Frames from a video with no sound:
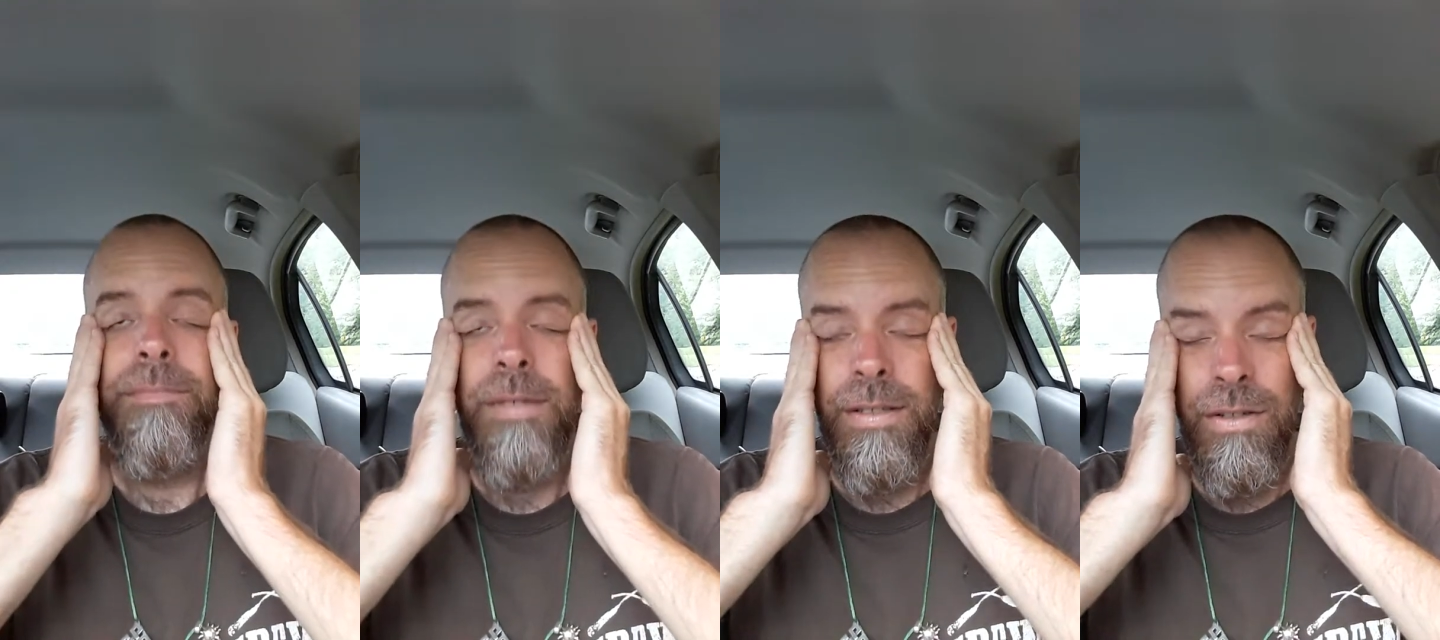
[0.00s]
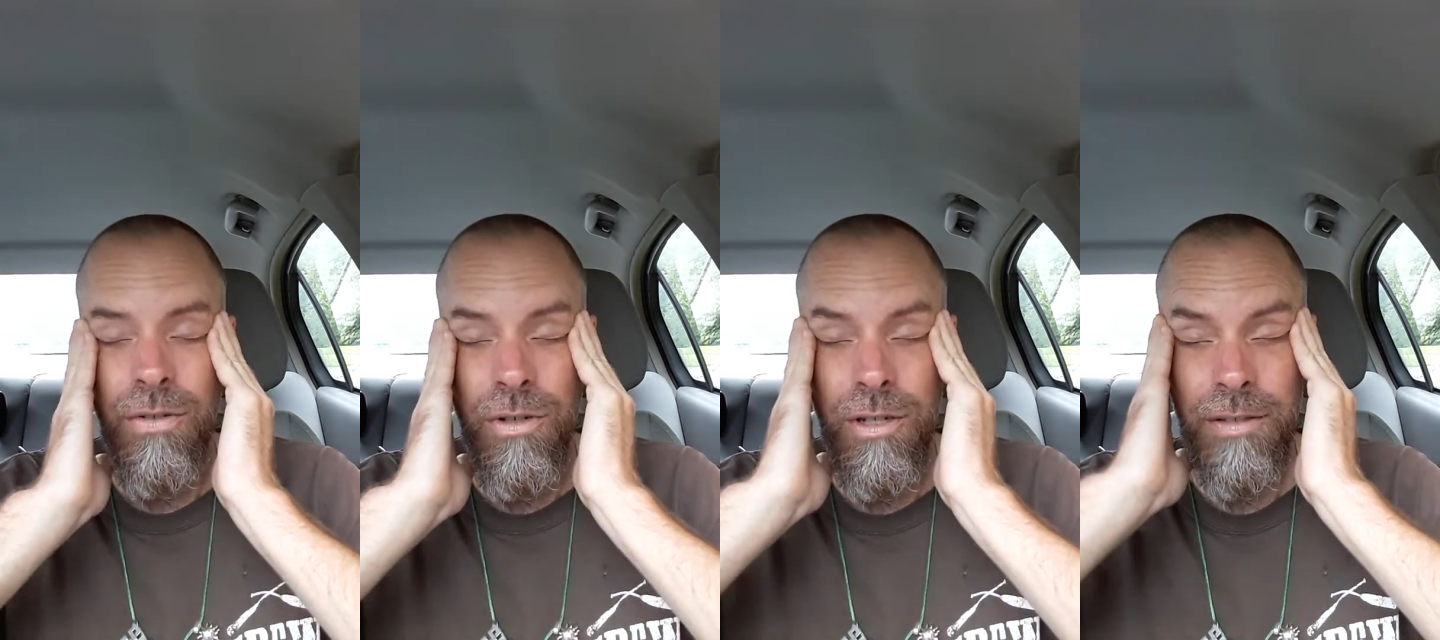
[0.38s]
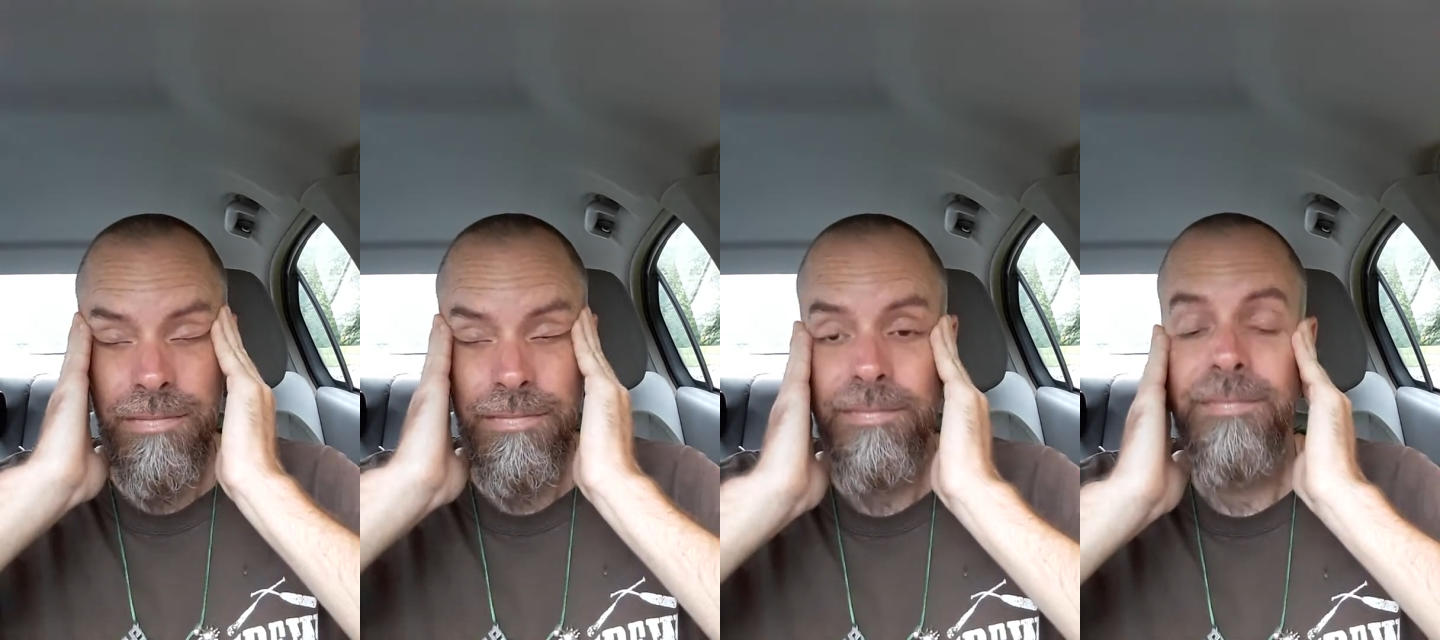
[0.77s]
Is a door.
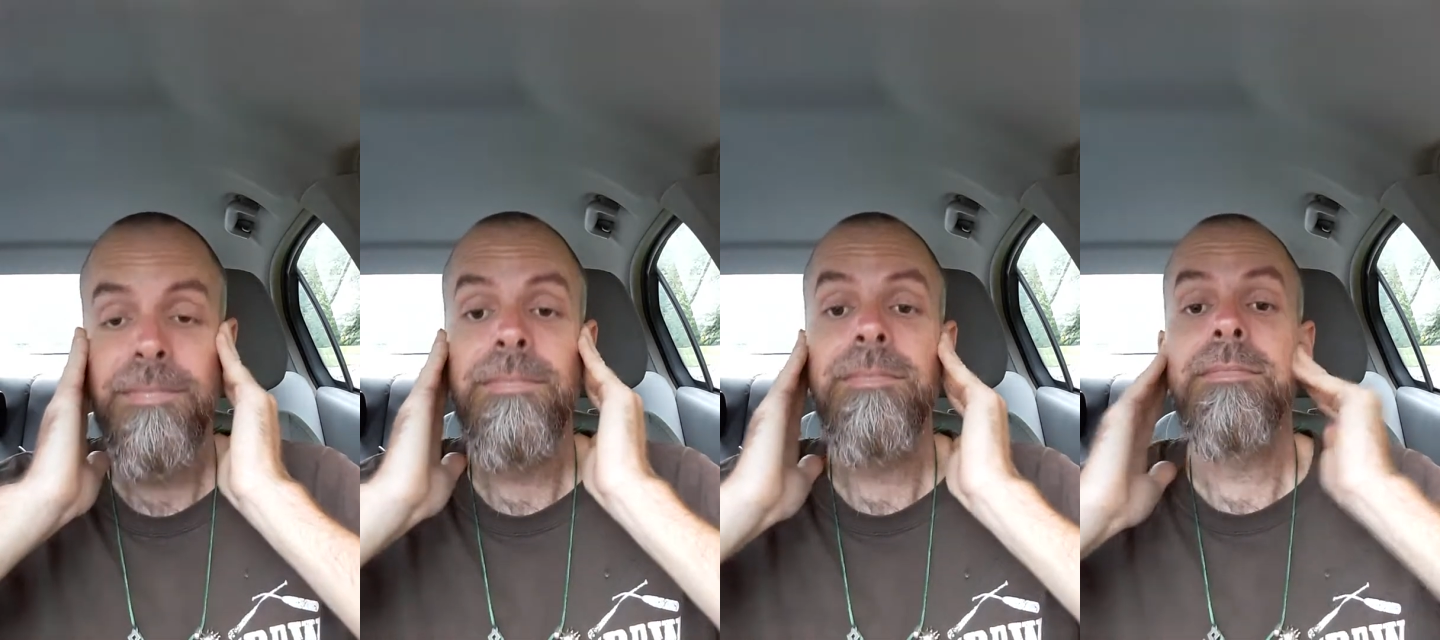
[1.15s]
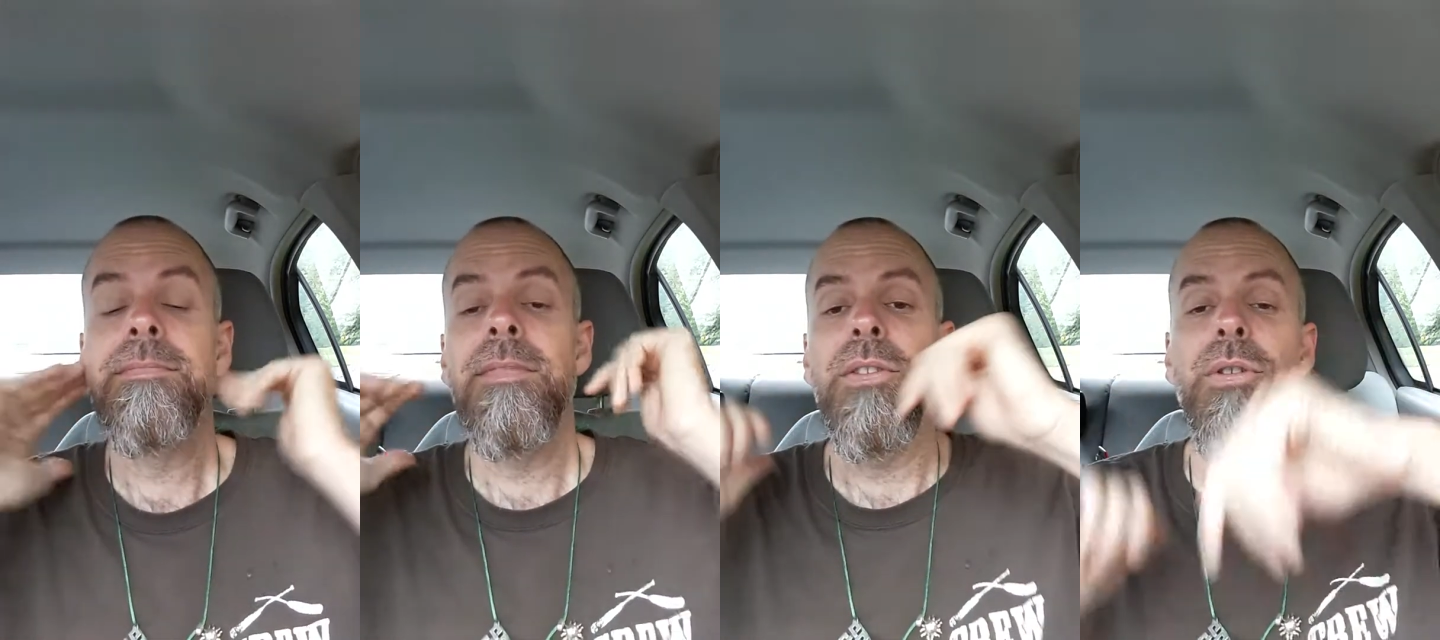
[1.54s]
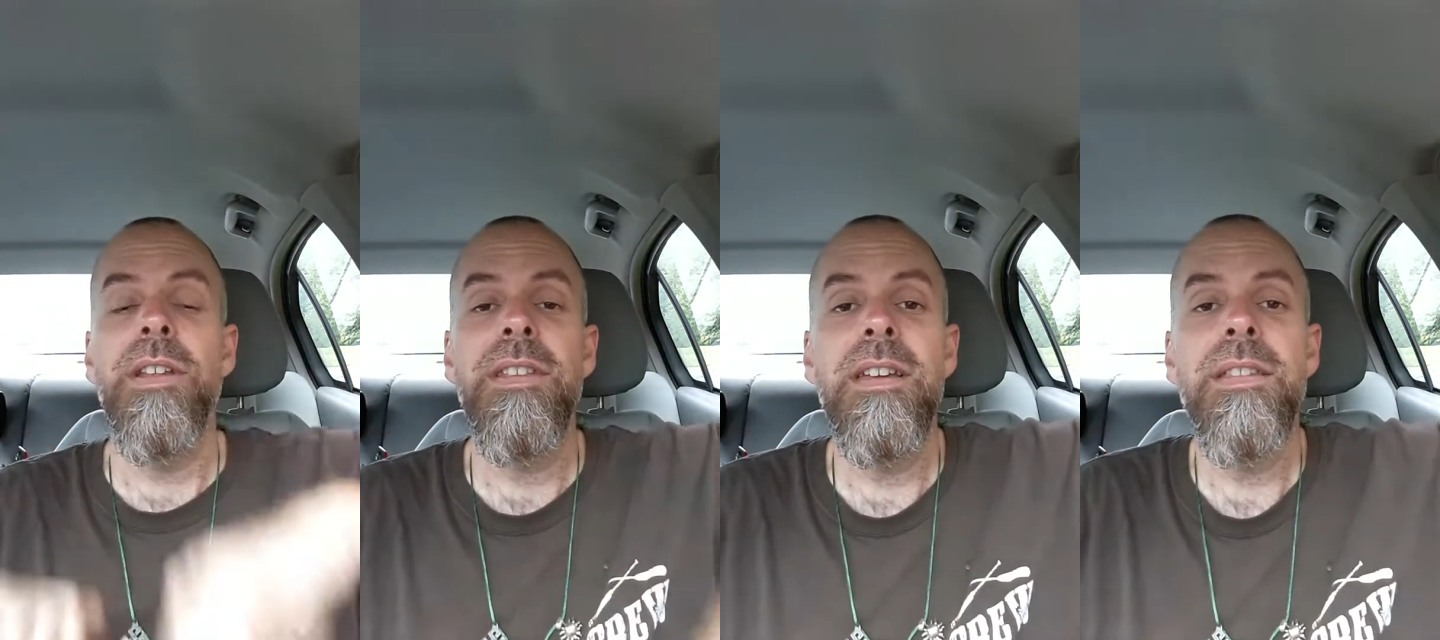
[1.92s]

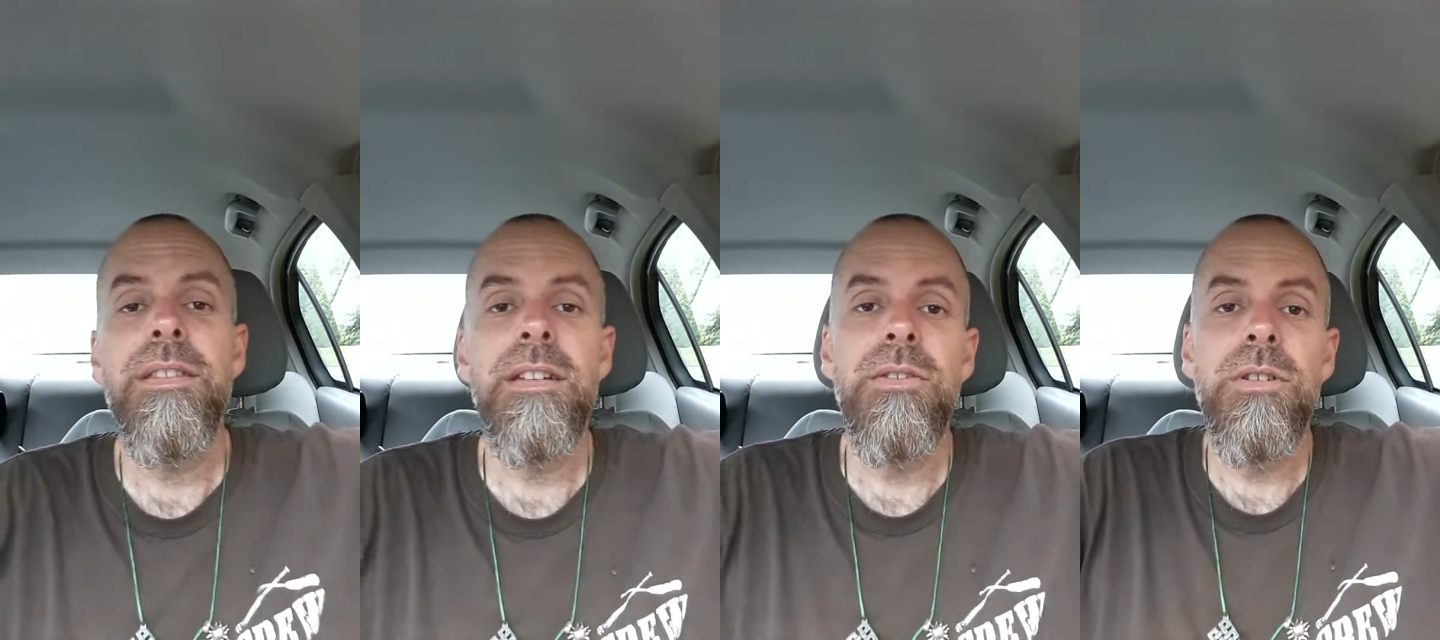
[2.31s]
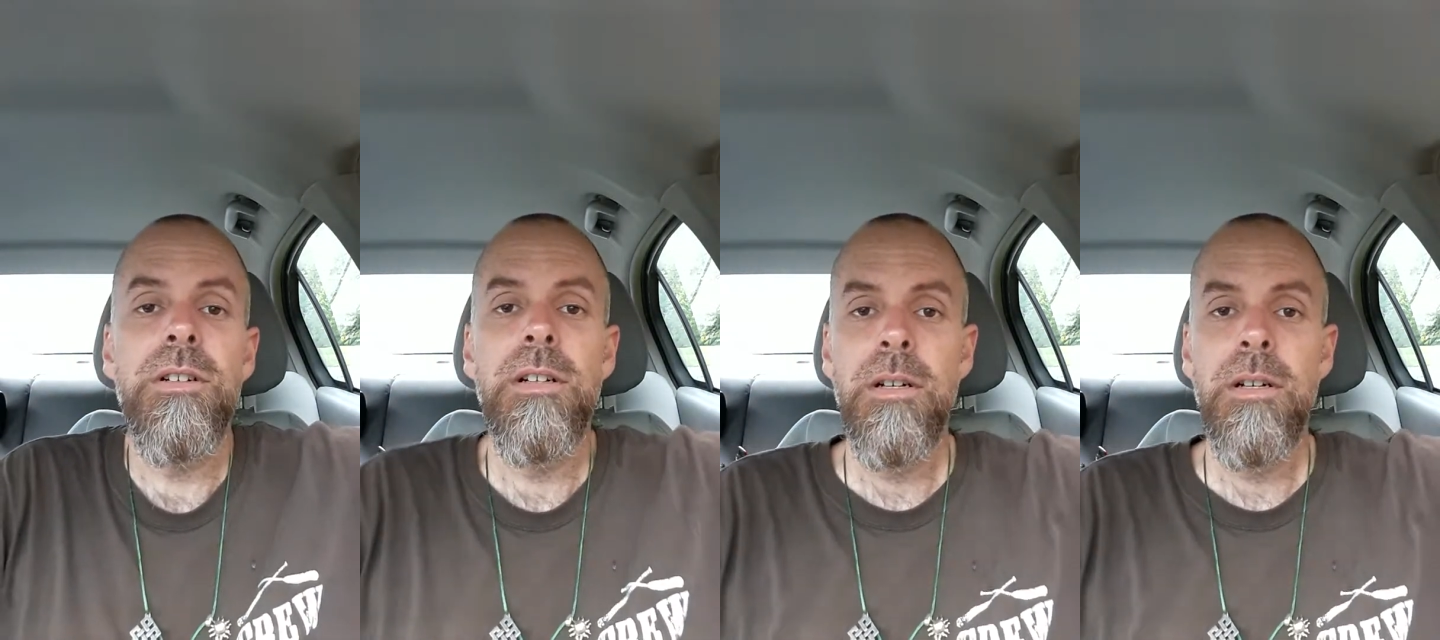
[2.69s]
Dorothy, Theodore.